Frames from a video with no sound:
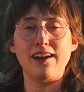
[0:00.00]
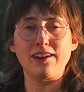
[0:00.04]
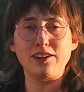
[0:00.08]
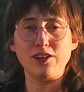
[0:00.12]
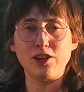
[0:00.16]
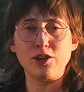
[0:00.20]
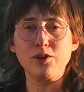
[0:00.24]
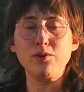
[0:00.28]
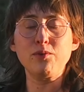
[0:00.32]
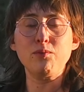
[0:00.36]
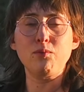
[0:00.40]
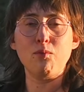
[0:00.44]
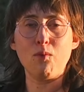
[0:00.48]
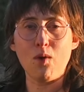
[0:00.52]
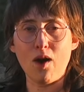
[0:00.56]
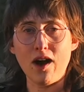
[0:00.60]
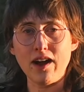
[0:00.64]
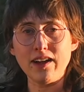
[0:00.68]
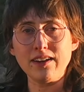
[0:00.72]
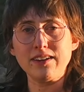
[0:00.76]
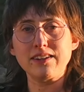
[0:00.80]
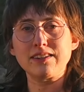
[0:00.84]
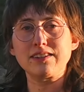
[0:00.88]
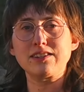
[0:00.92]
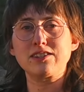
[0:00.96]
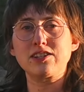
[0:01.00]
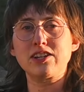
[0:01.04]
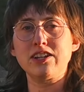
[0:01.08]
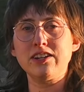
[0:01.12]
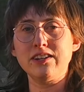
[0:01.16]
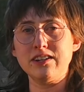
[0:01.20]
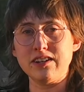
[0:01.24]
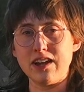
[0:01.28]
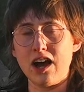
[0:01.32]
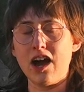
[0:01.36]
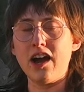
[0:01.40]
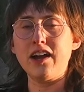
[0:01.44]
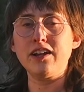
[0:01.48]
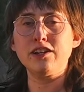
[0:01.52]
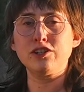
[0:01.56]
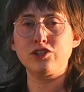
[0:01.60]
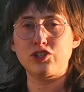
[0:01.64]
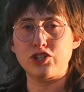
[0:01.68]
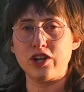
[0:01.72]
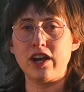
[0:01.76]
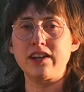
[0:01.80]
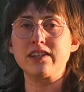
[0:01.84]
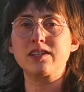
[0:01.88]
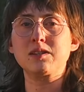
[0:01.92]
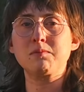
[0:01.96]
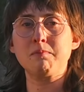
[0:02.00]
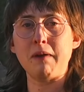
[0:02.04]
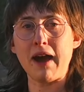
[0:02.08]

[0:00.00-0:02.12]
you want to not just